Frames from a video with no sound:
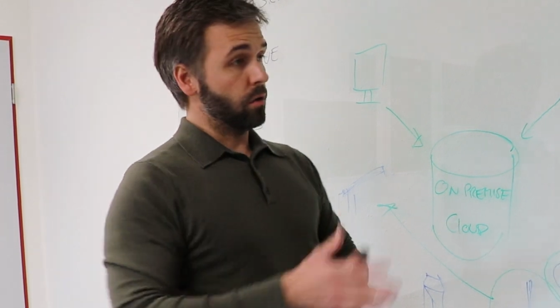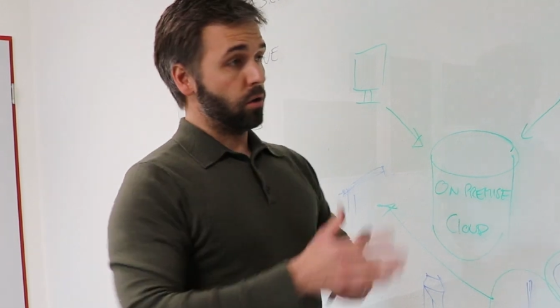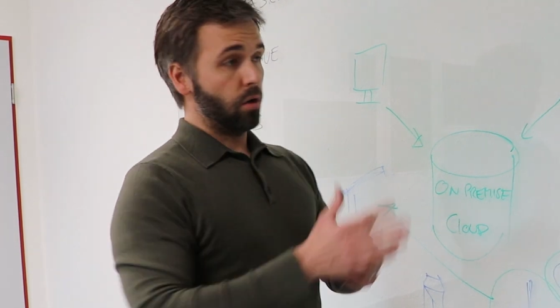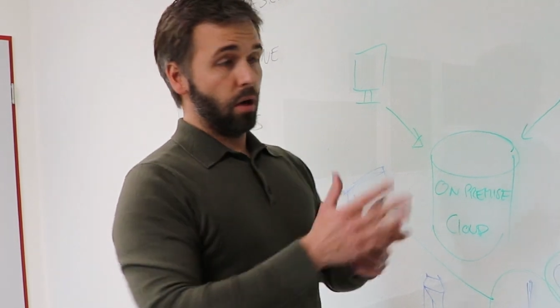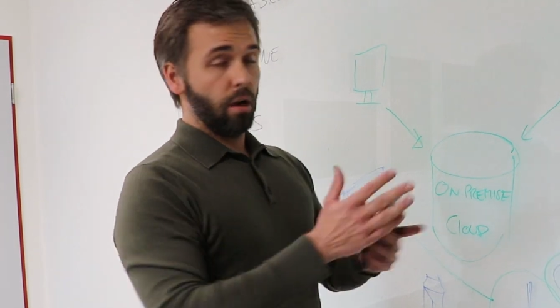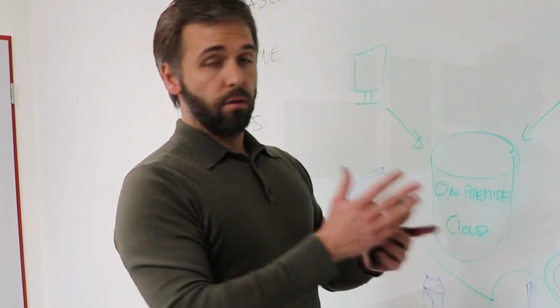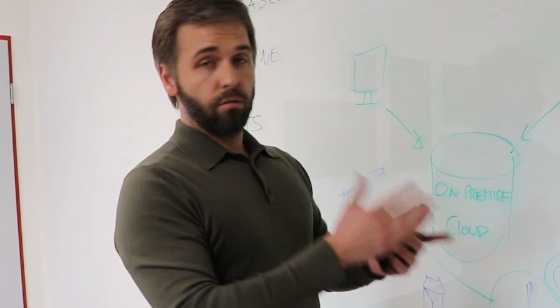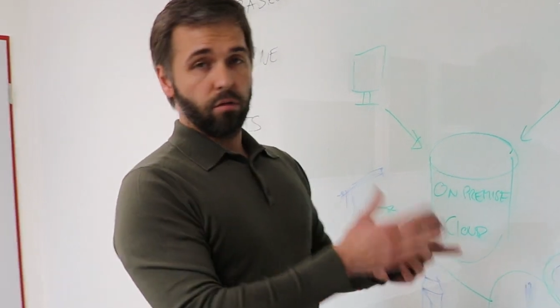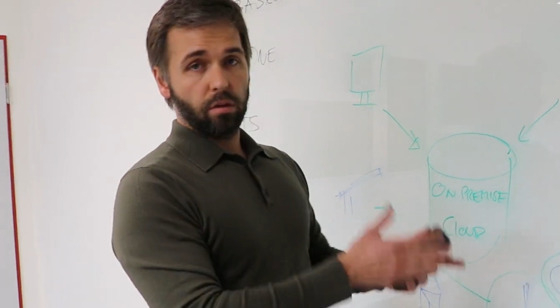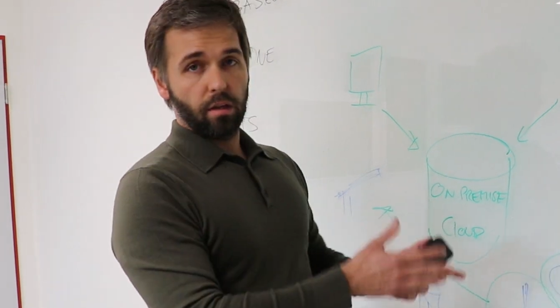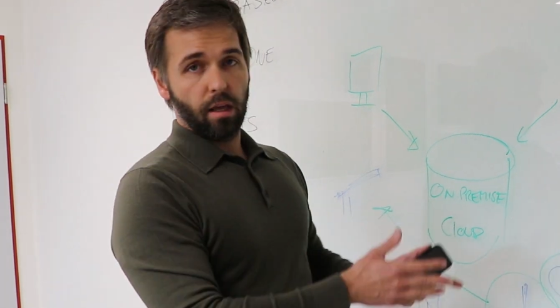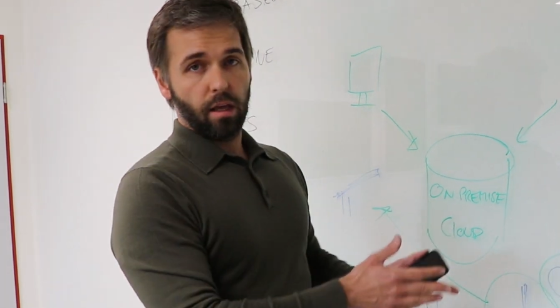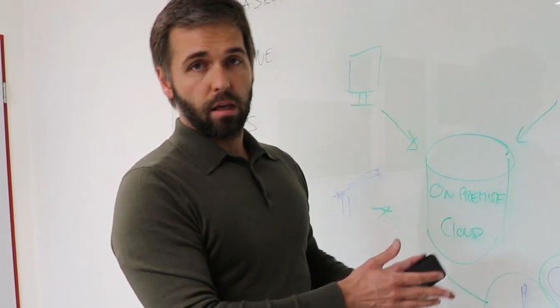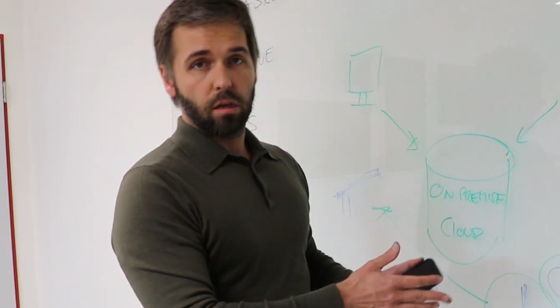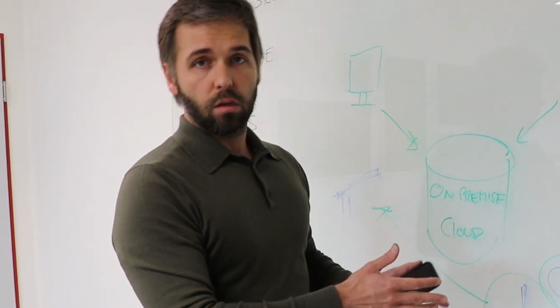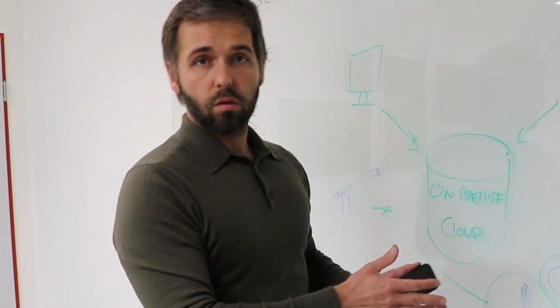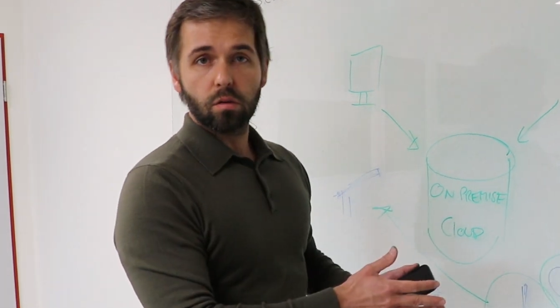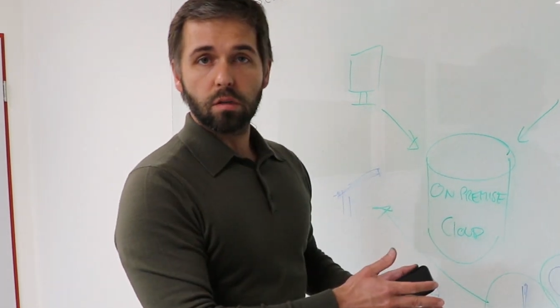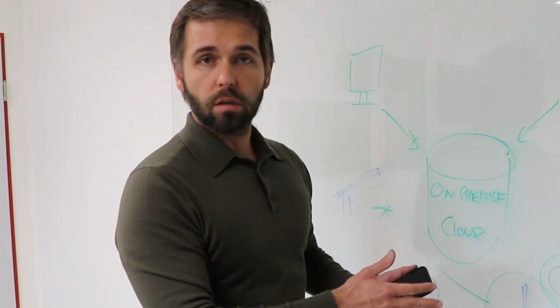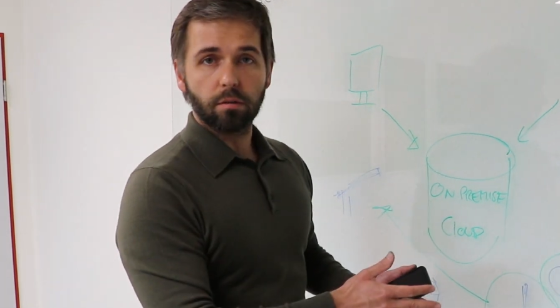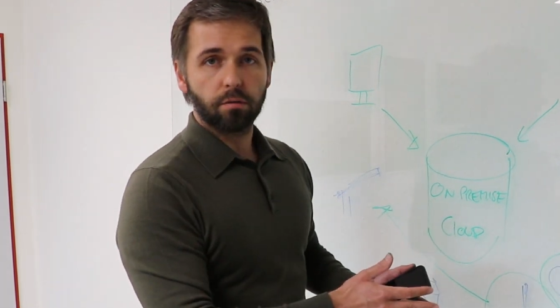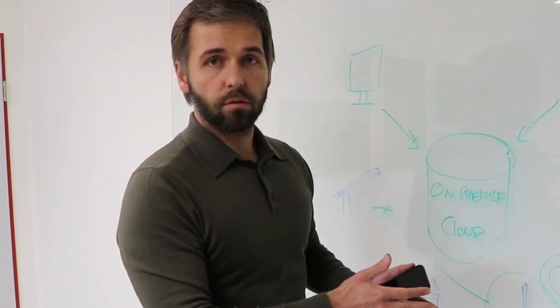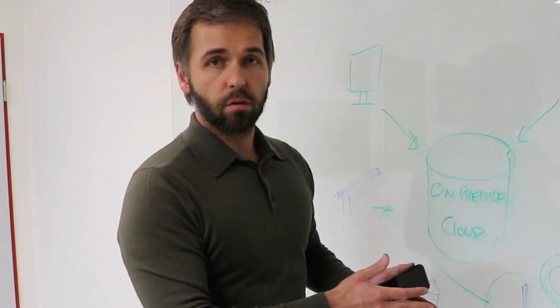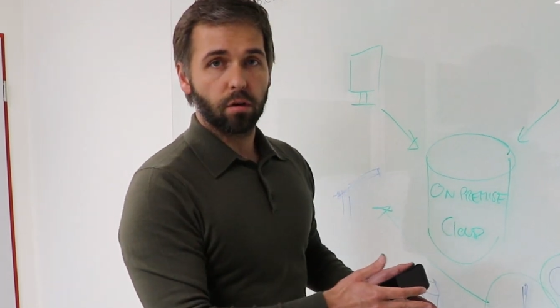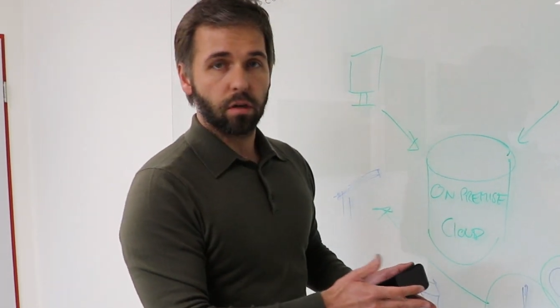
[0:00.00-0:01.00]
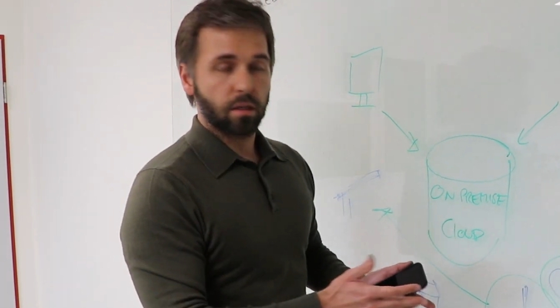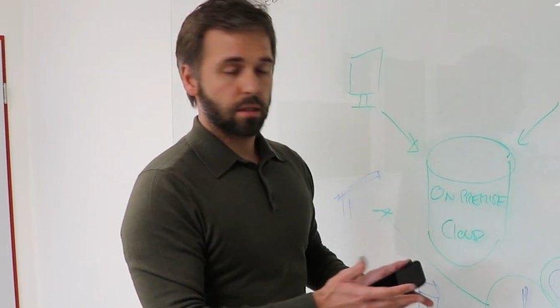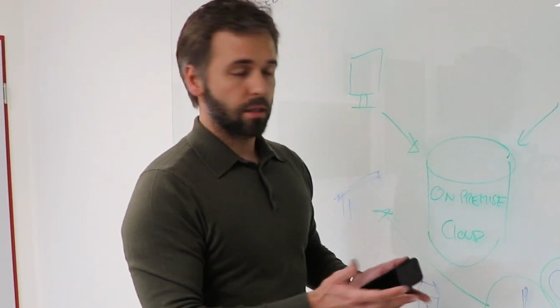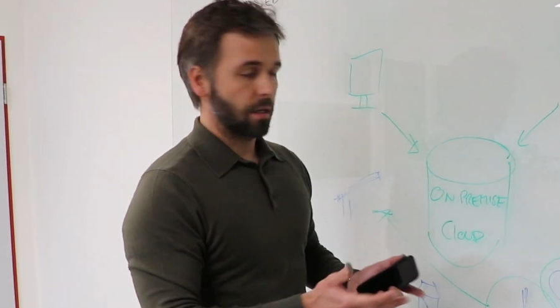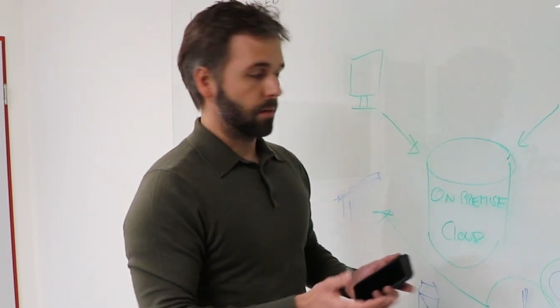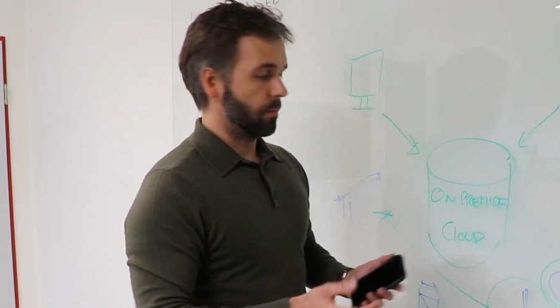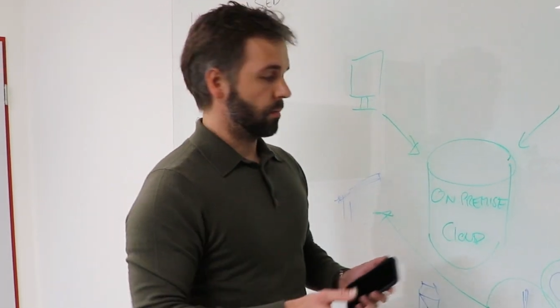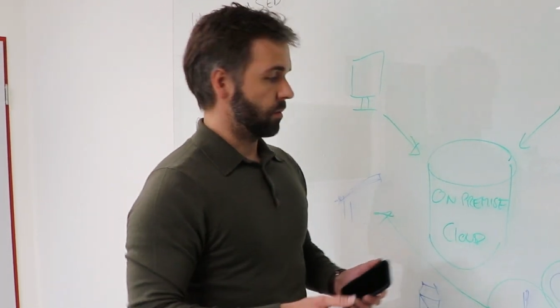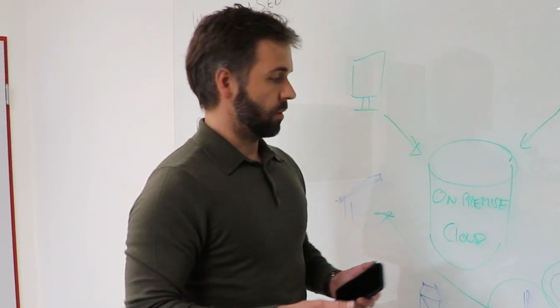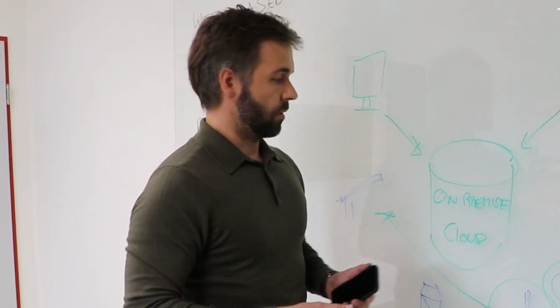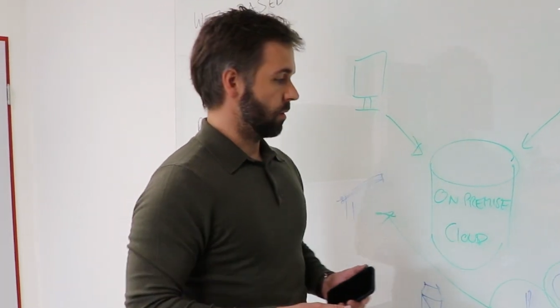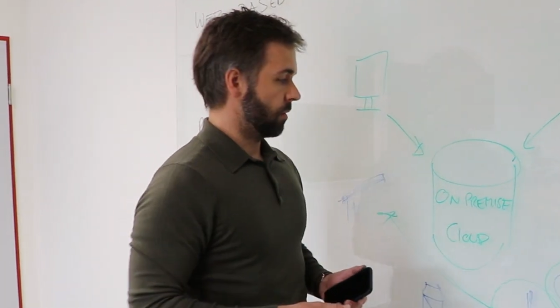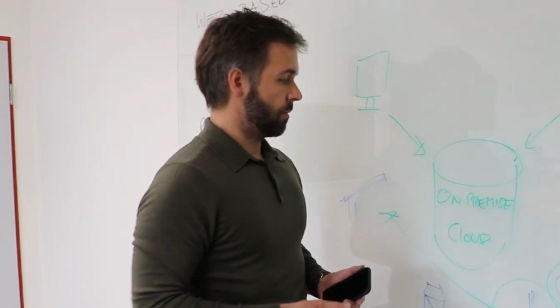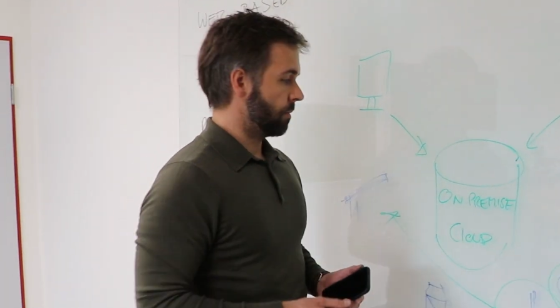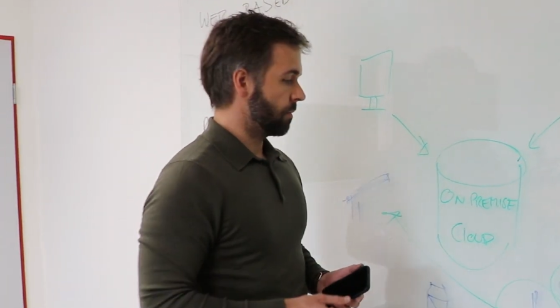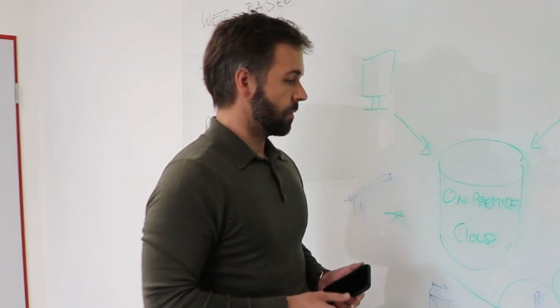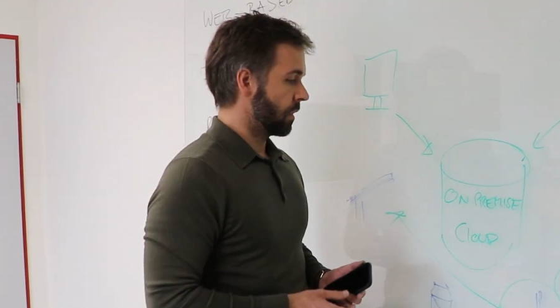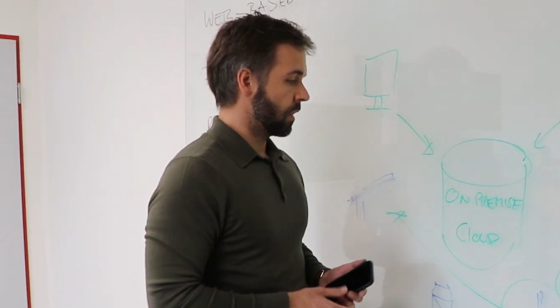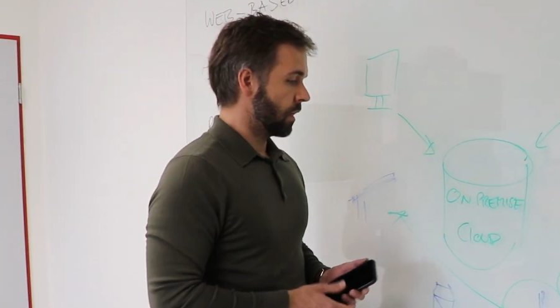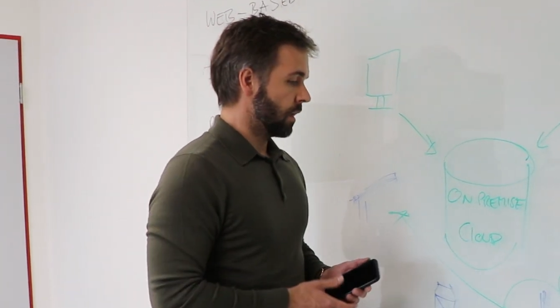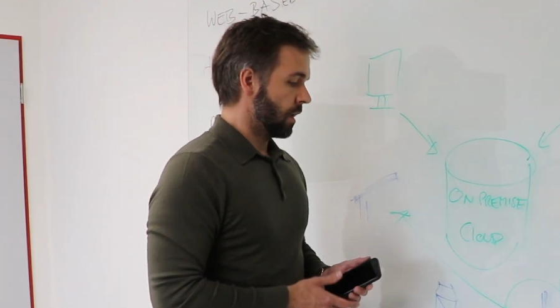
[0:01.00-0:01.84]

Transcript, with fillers: your everyday user, for example.